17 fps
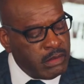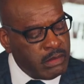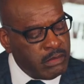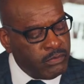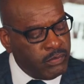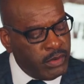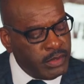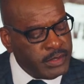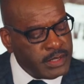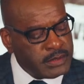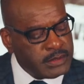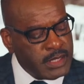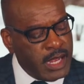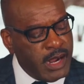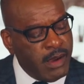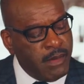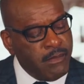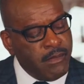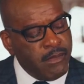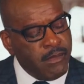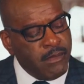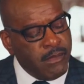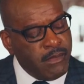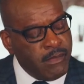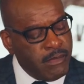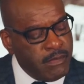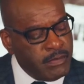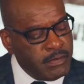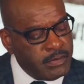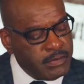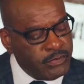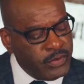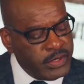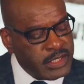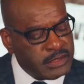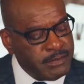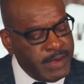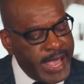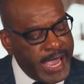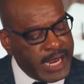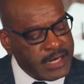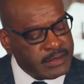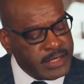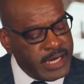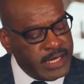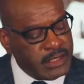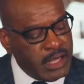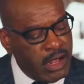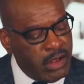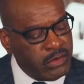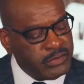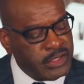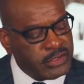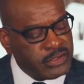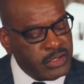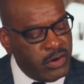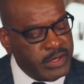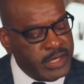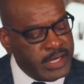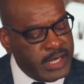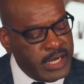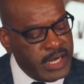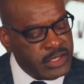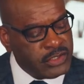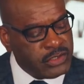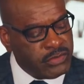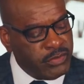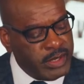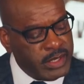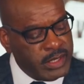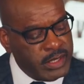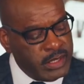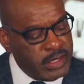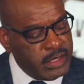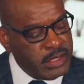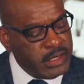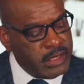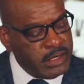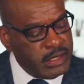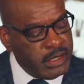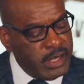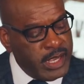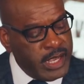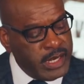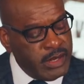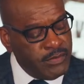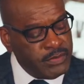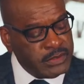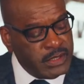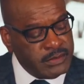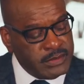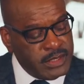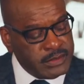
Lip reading: for this magazine called Discerning History. And it was an